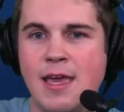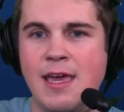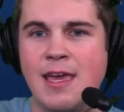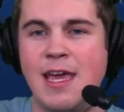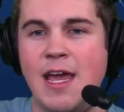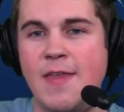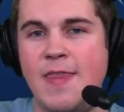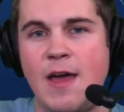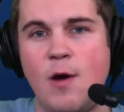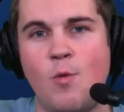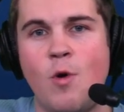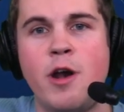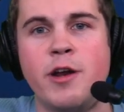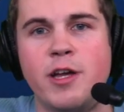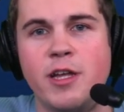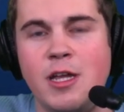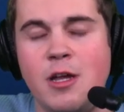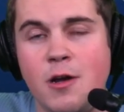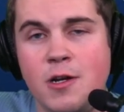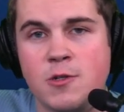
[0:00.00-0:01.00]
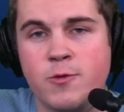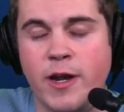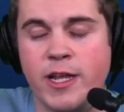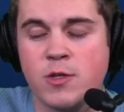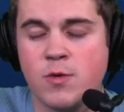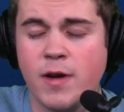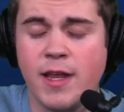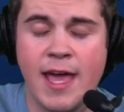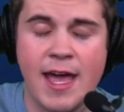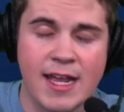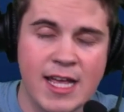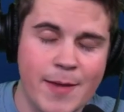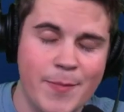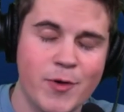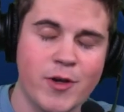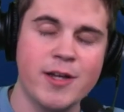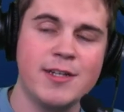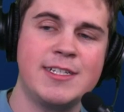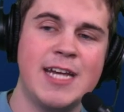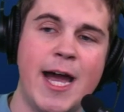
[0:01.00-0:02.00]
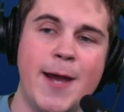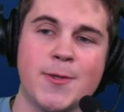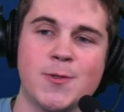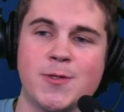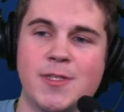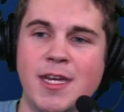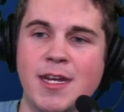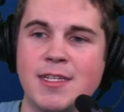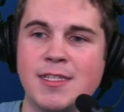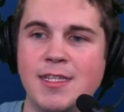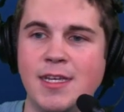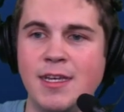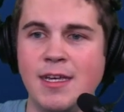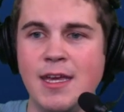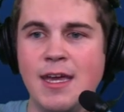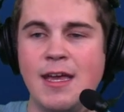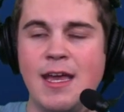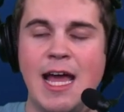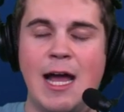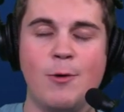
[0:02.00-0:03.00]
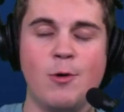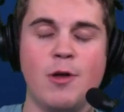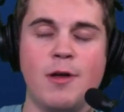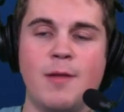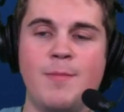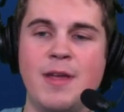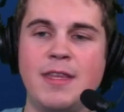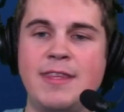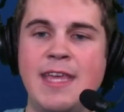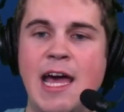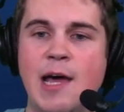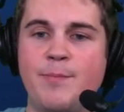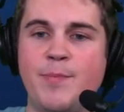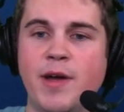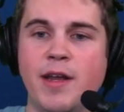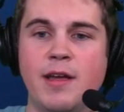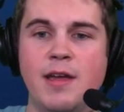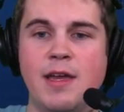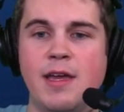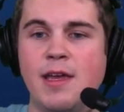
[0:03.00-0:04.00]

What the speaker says: He had that one good year in 2020, had a couple of good times with Tennessee. I will admit that, but